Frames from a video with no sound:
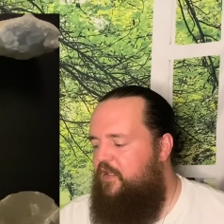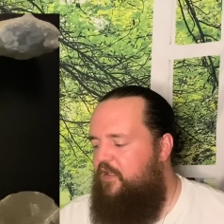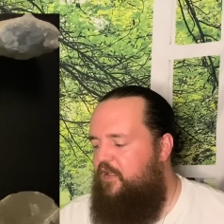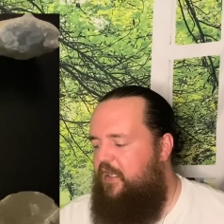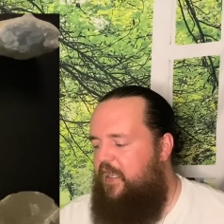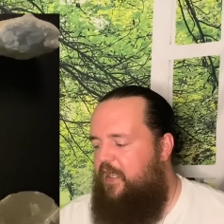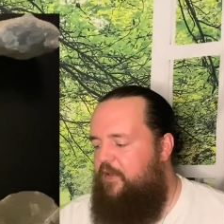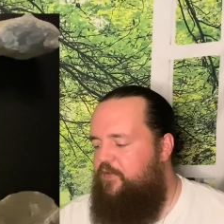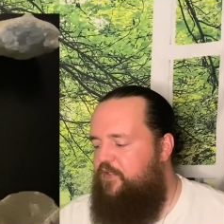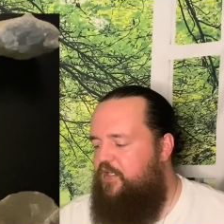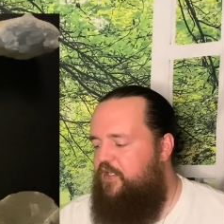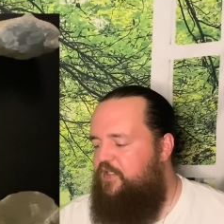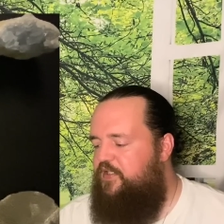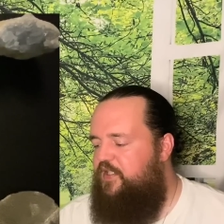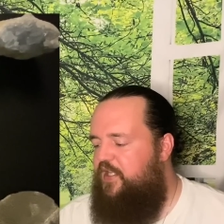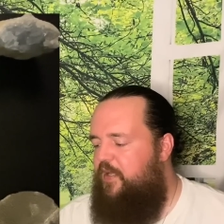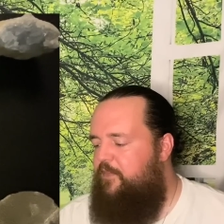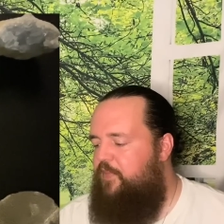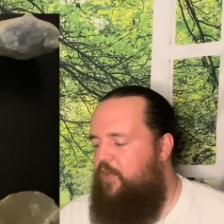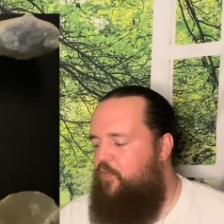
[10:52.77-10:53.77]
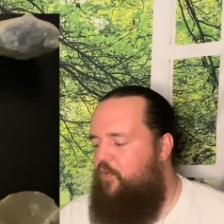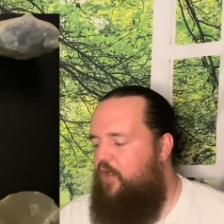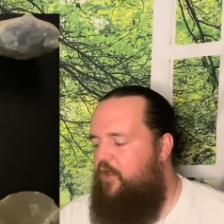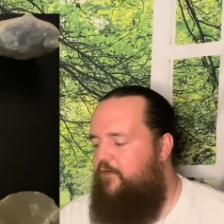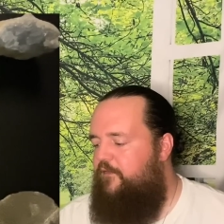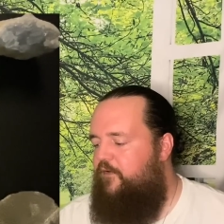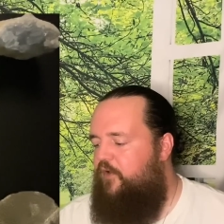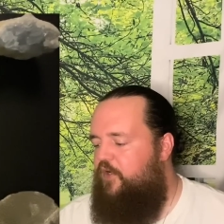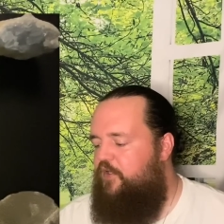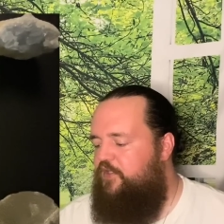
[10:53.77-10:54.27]
I was going to say beware
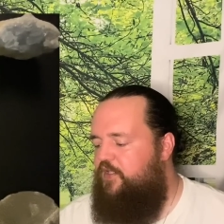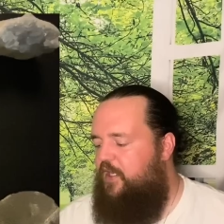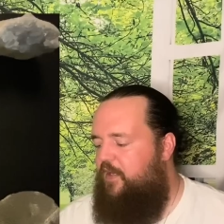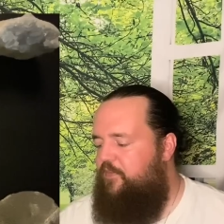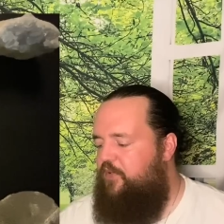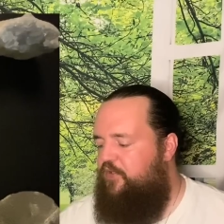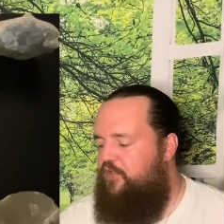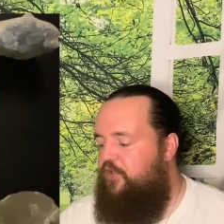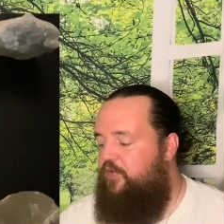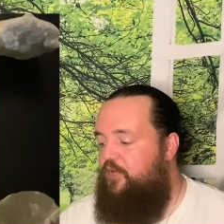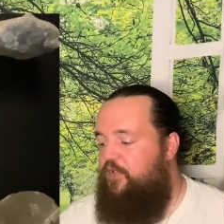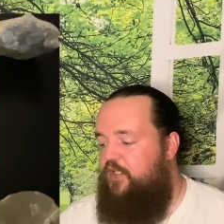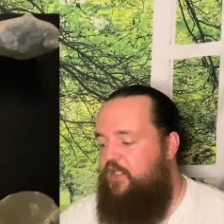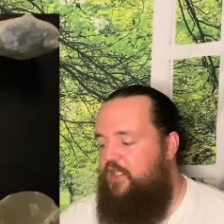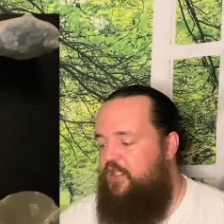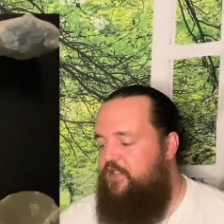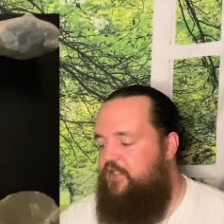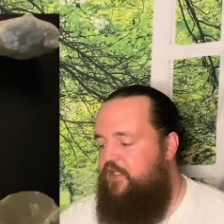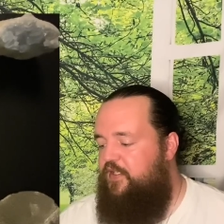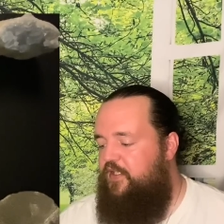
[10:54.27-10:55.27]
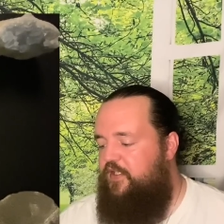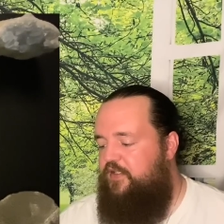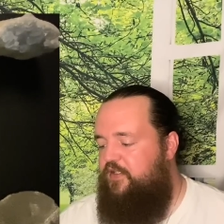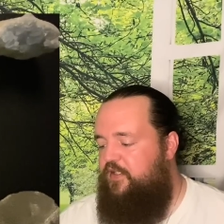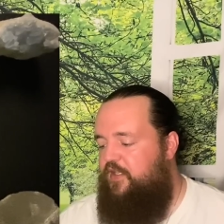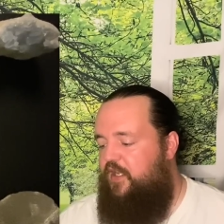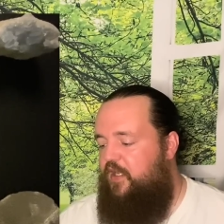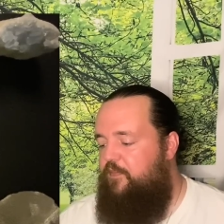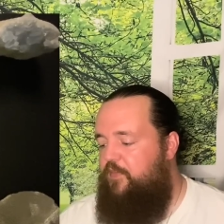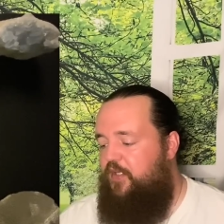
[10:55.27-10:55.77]
of false opportunities in this
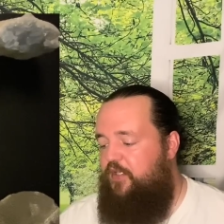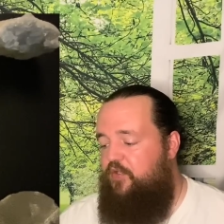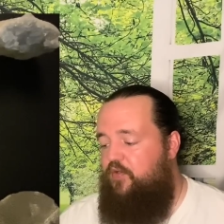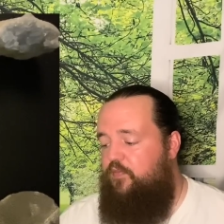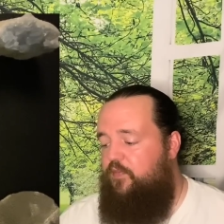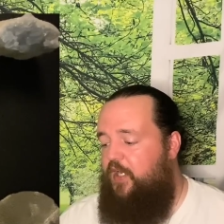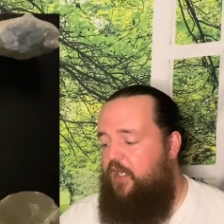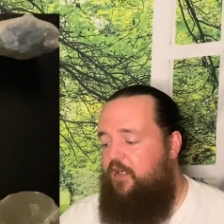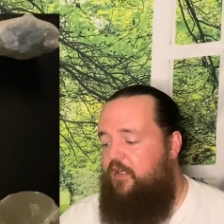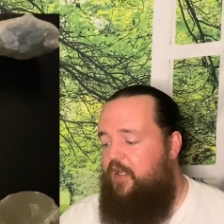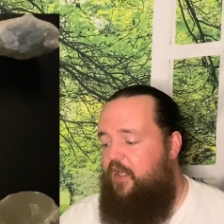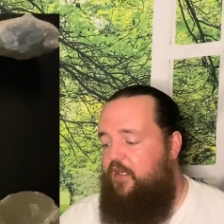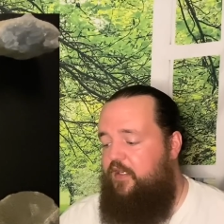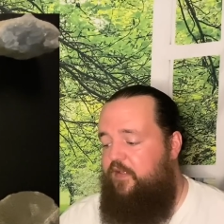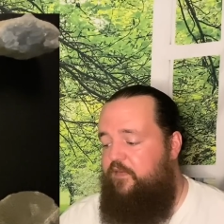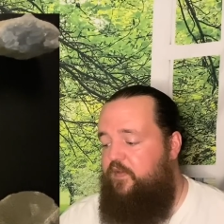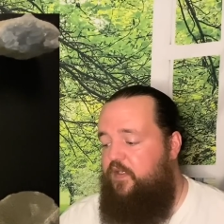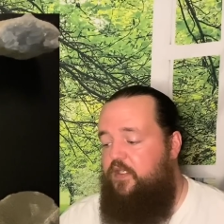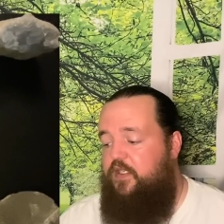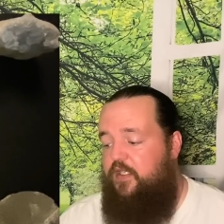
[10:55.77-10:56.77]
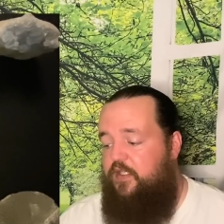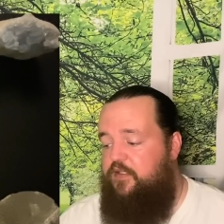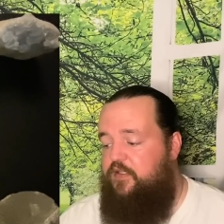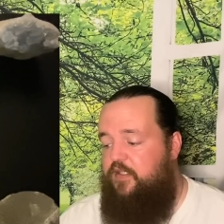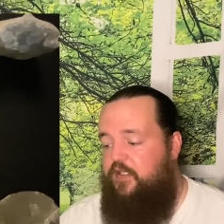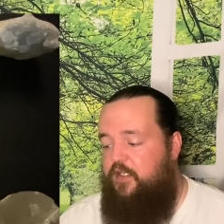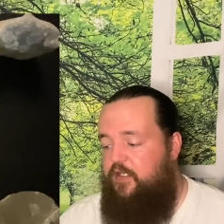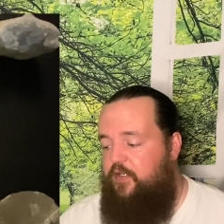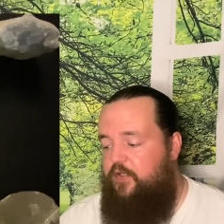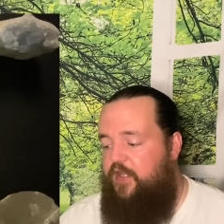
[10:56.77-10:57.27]
time, but you might not even need
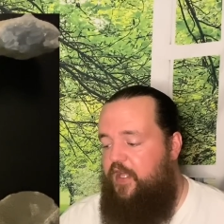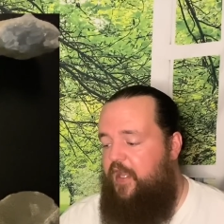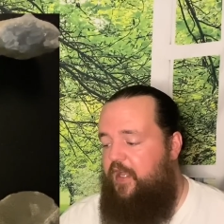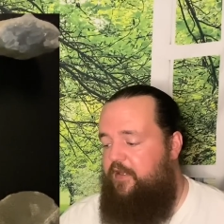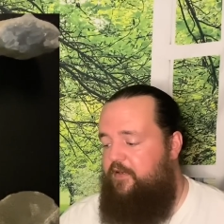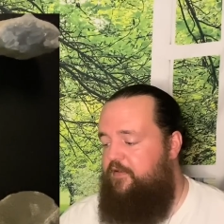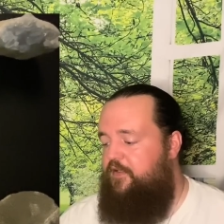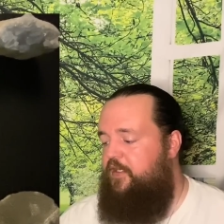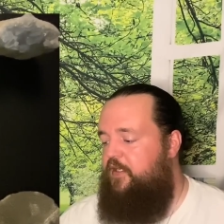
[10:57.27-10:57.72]
to hear that.